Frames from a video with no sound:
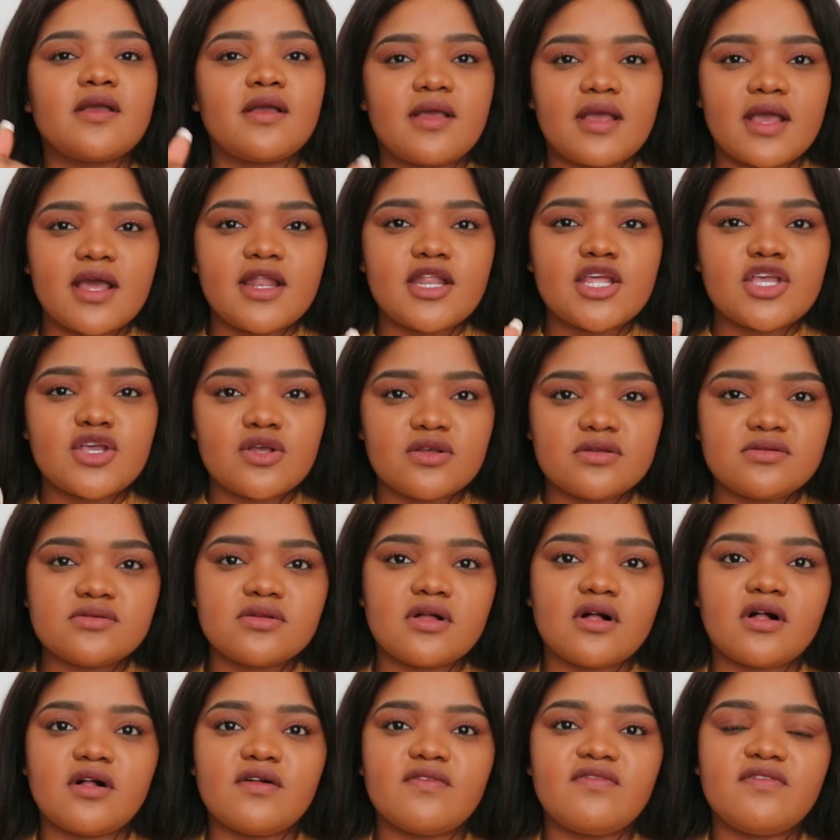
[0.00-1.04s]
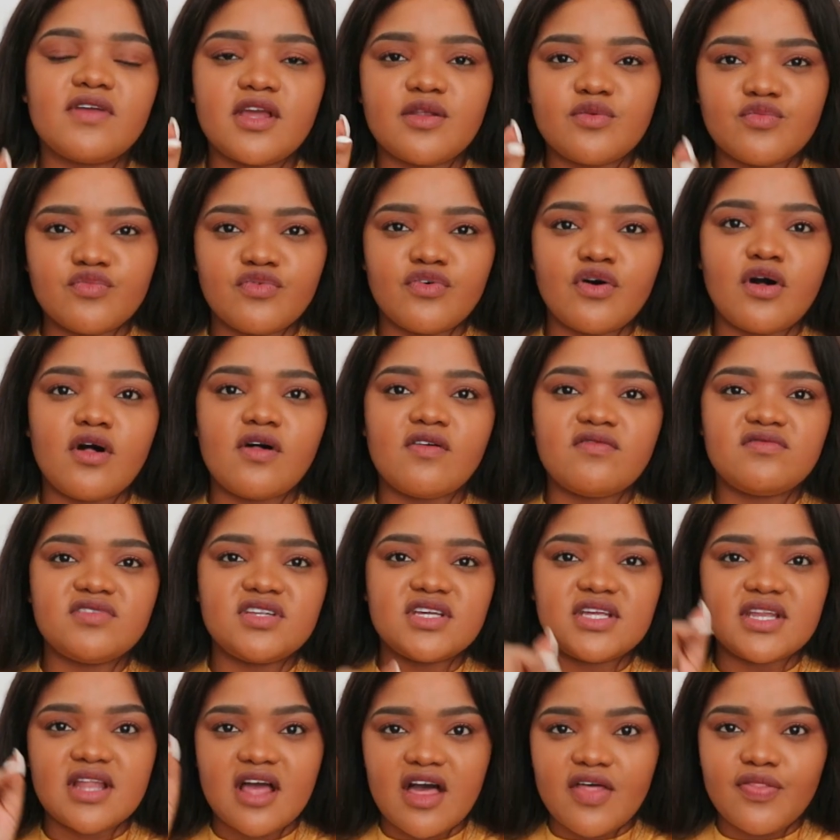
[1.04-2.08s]
getting yourself involved
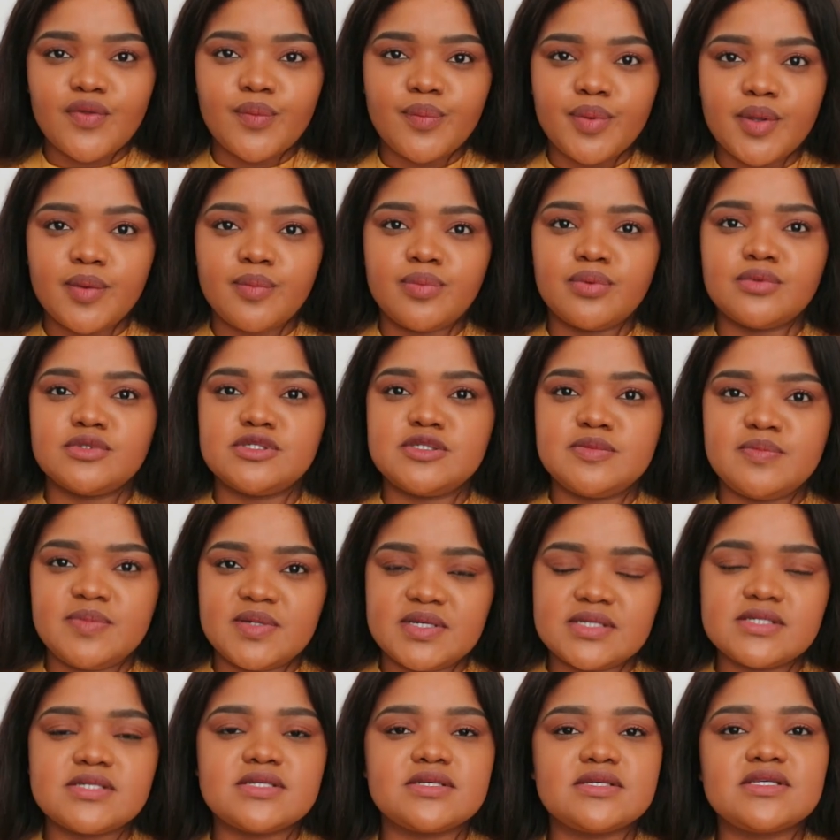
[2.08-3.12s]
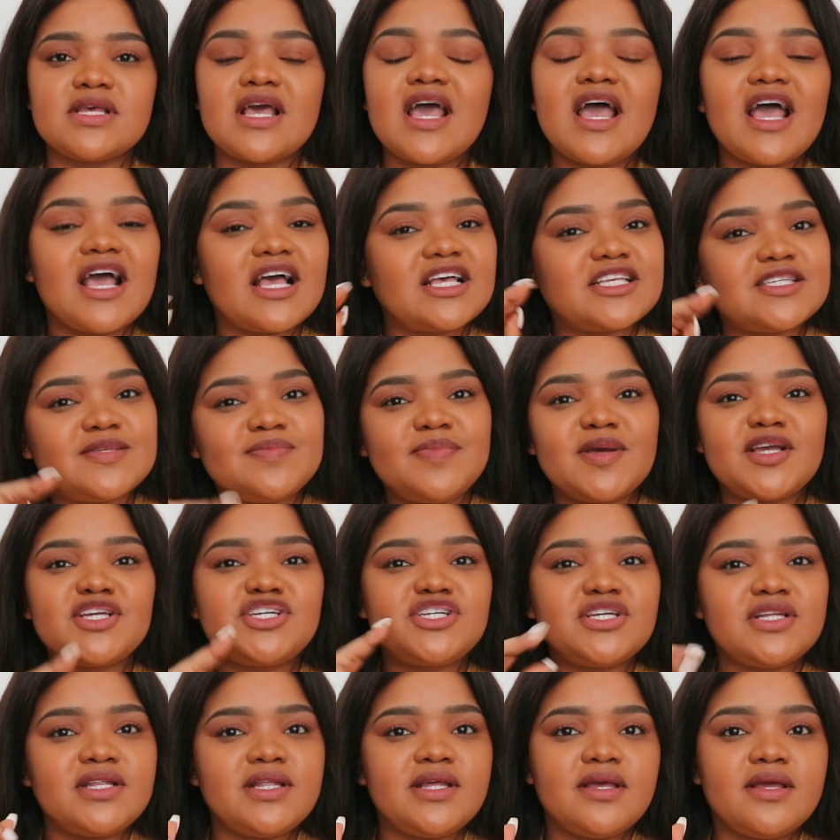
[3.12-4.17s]
in other people's business,
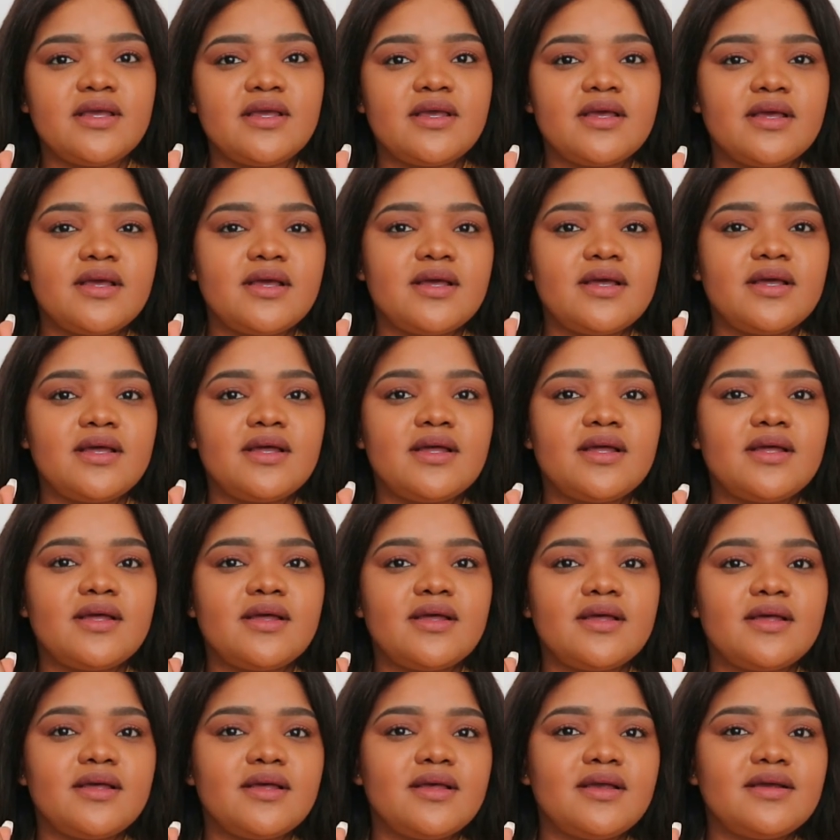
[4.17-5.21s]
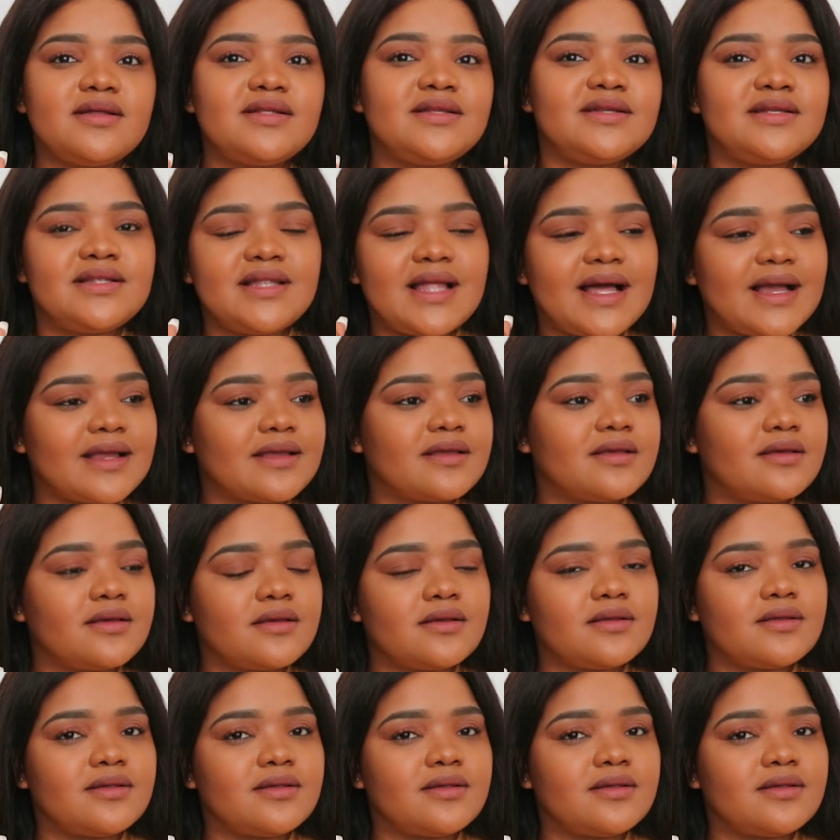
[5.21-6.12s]
especially like